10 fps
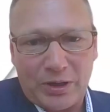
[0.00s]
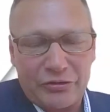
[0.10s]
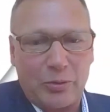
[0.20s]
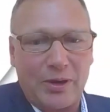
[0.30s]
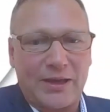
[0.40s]

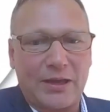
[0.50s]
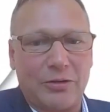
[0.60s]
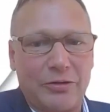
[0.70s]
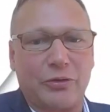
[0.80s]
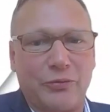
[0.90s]
so I can
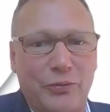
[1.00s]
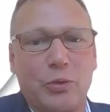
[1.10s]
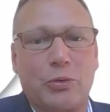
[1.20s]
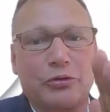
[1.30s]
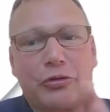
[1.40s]
also
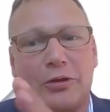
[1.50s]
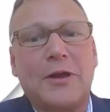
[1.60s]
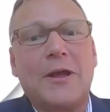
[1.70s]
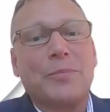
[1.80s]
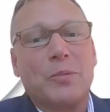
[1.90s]
focus on